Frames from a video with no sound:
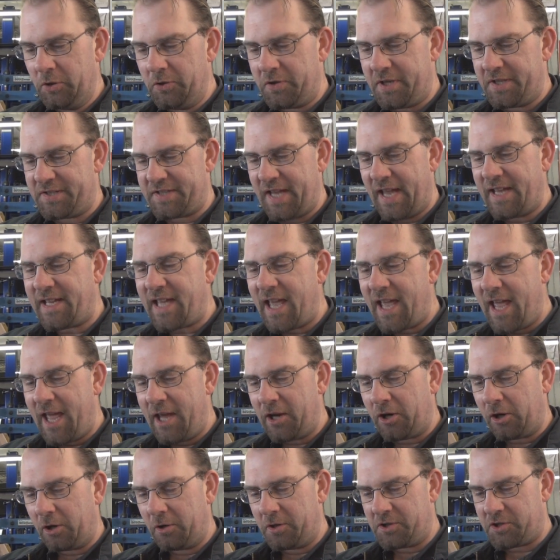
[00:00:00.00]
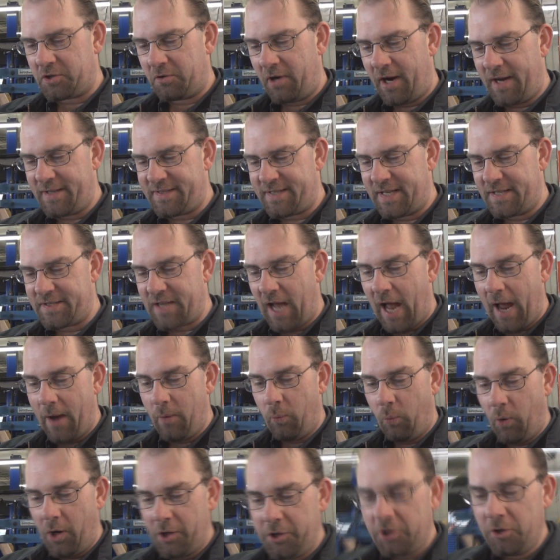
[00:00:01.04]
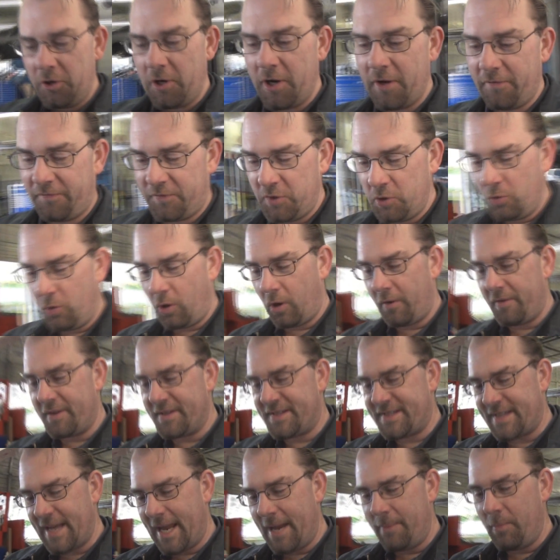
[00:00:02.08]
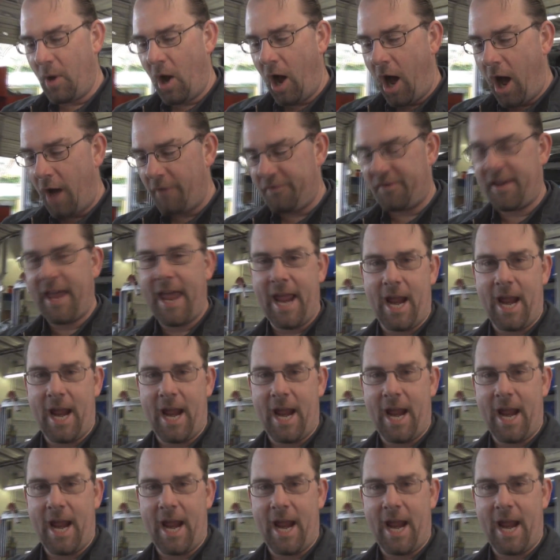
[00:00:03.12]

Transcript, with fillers: Lucas, aka Curtis Grant, says, "I wonder if you are the same off